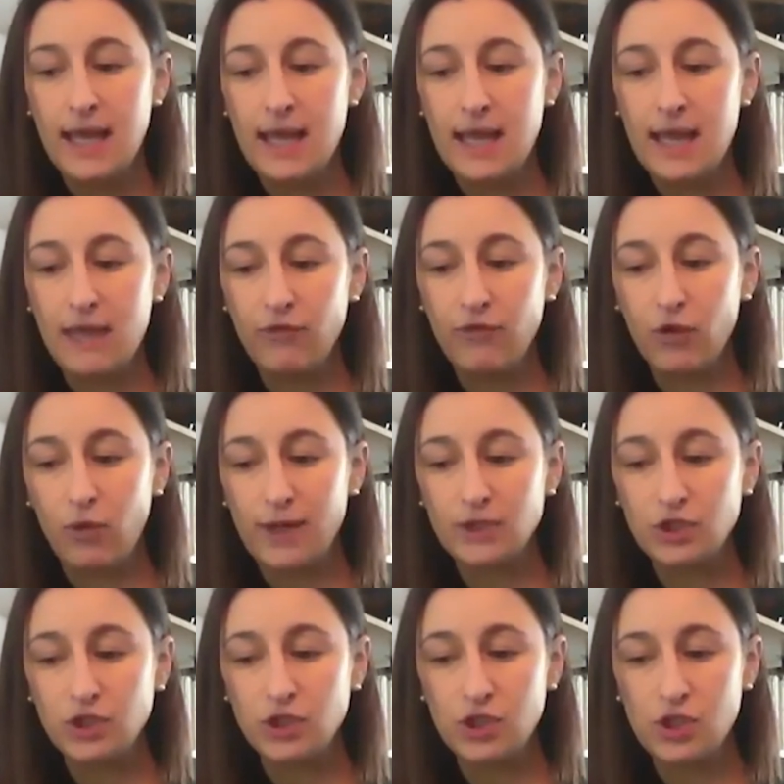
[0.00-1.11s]
If your
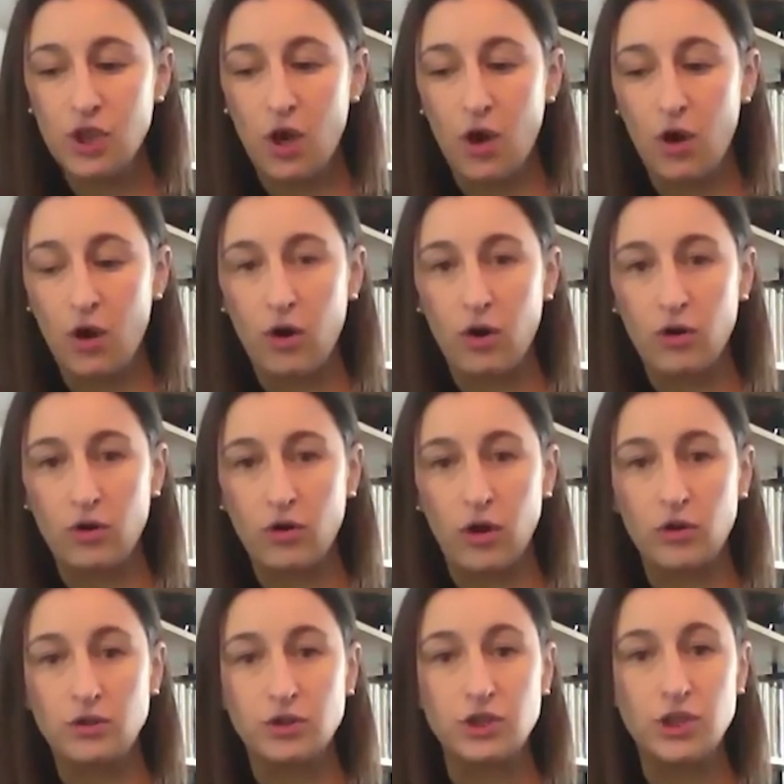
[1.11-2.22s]
questions are
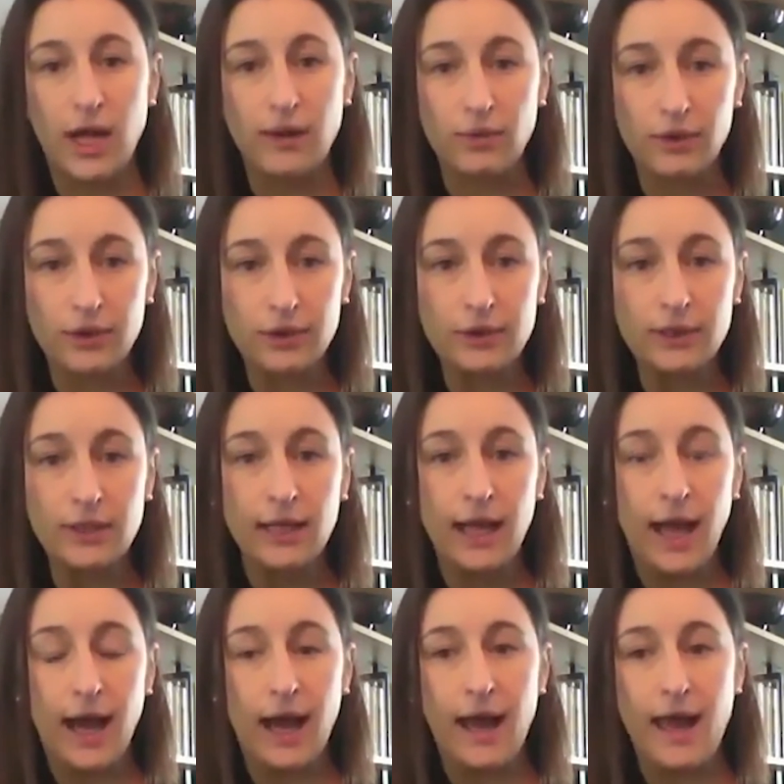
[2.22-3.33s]
general
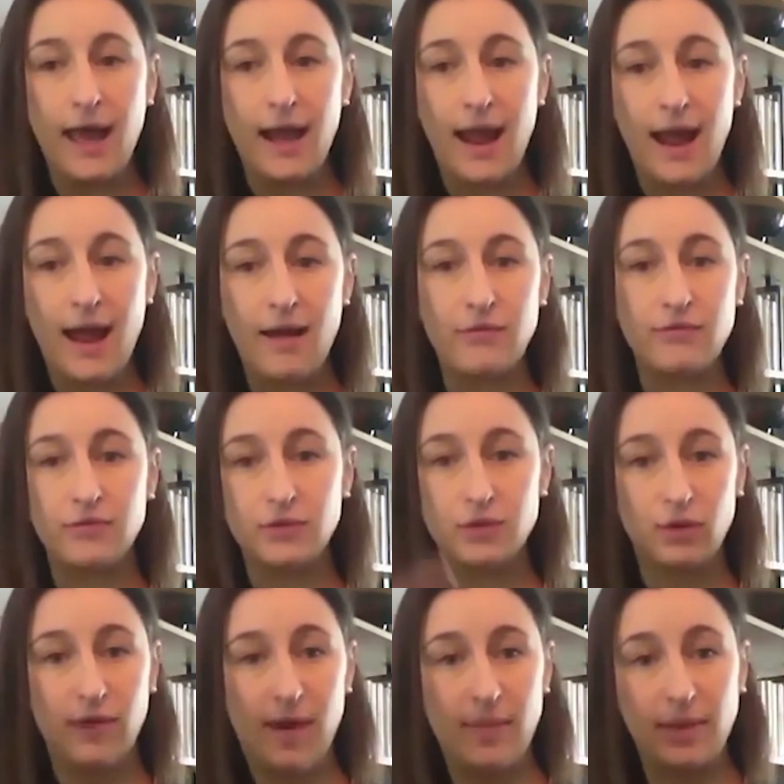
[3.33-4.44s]
and have
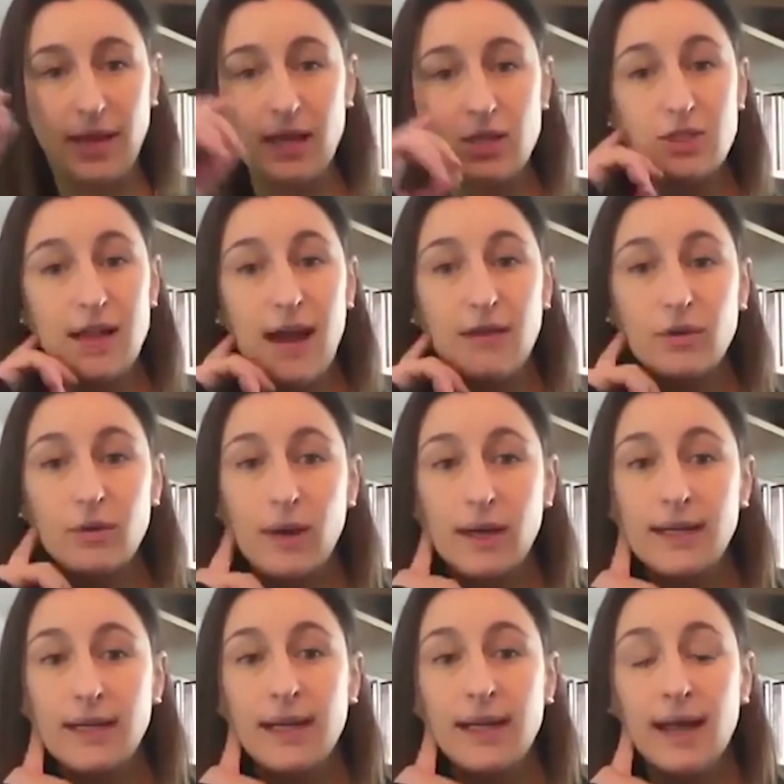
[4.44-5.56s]
sort of application to
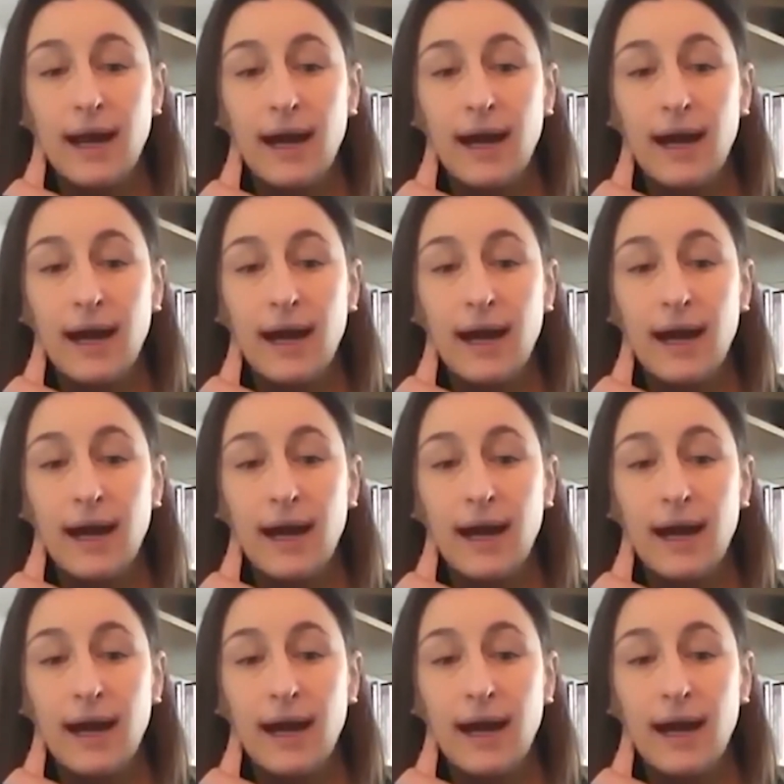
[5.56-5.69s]
everyone,